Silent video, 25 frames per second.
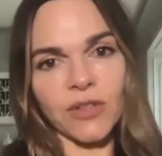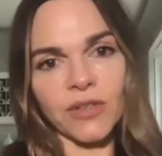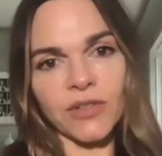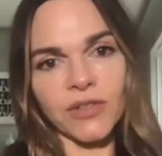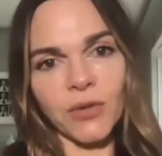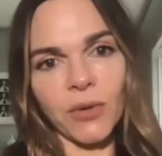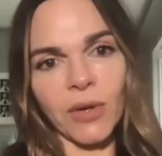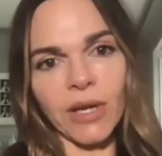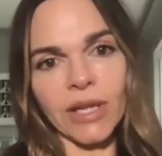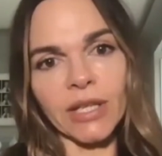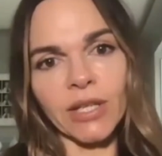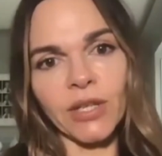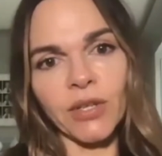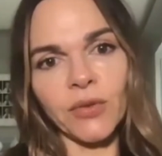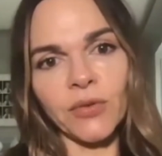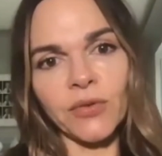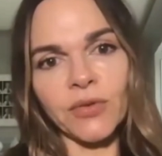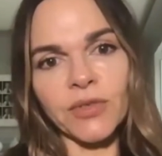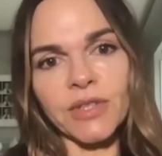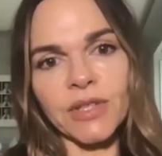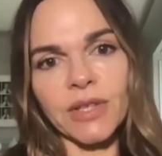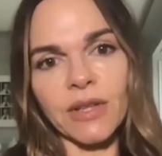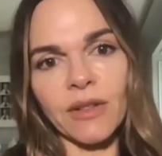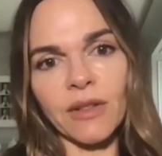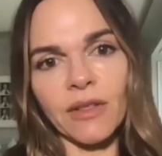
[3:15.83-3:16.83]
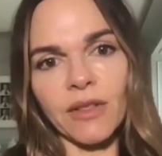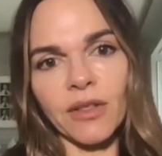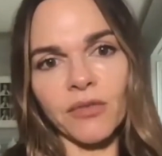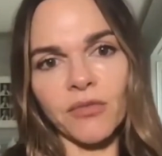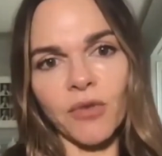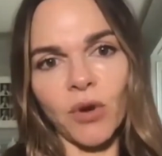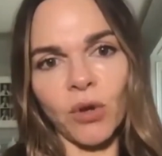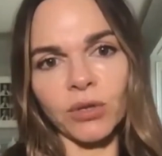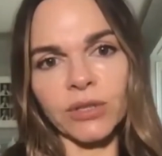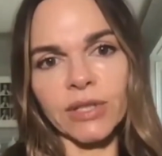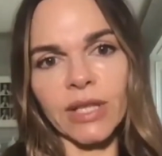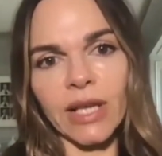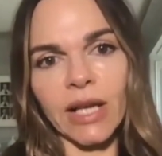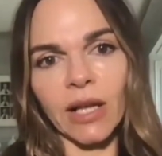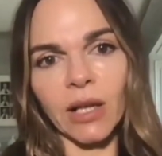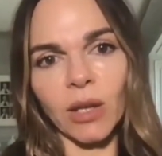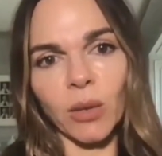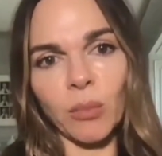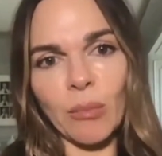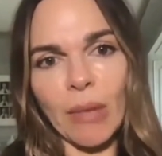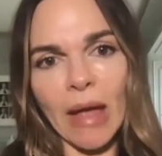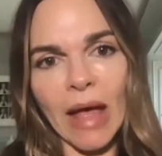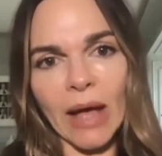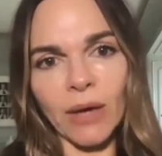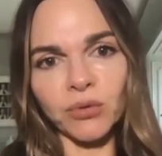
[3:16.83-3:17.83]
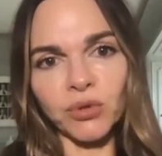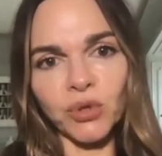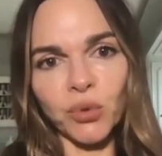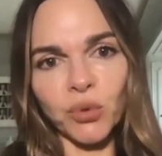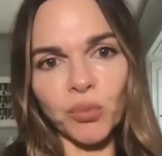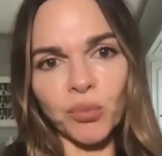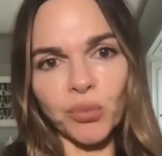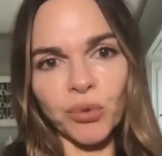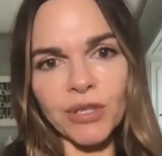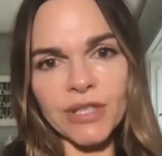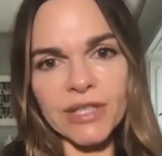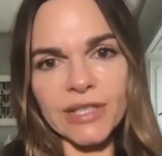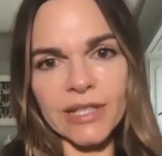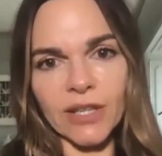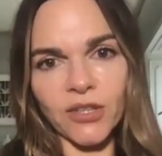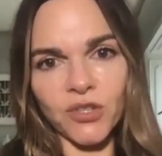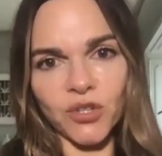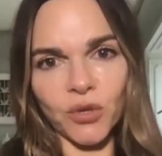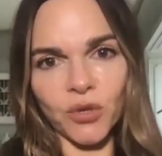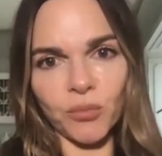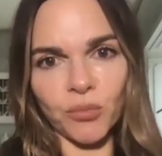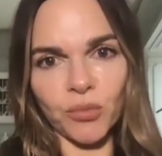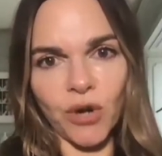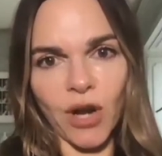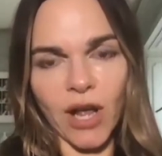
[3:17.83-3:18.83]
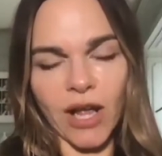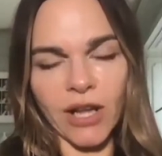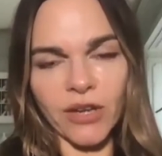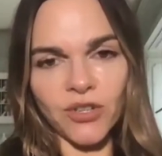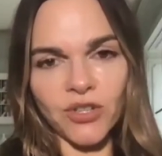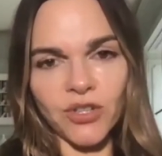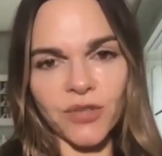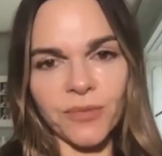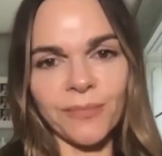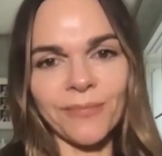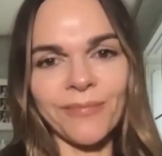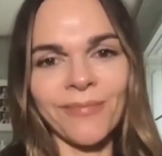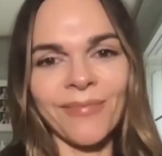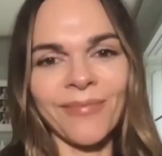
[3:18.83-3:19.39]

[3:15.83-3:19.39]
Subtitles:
So I use the Rodial Powder Precision brush,